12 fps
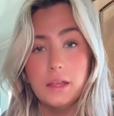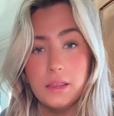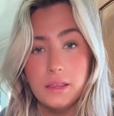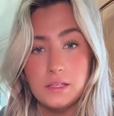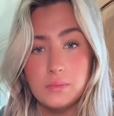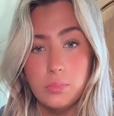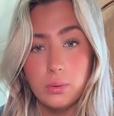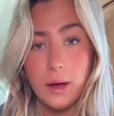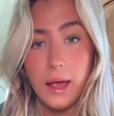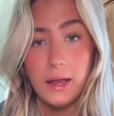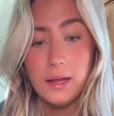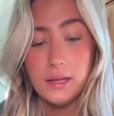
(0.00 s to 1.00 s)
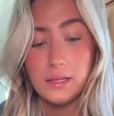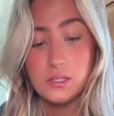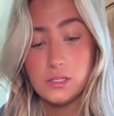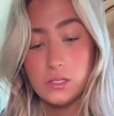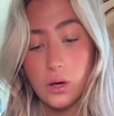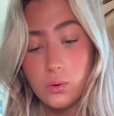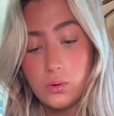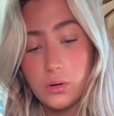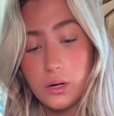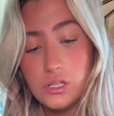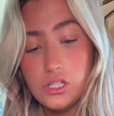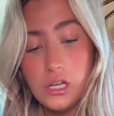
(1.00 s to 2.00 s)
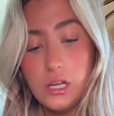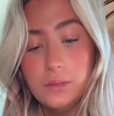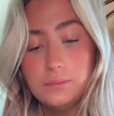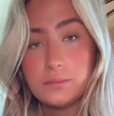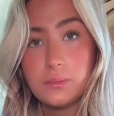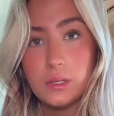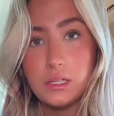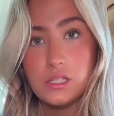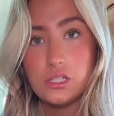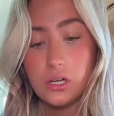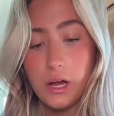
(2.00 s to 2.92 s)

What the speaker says: this bread is so crunchy. Let's try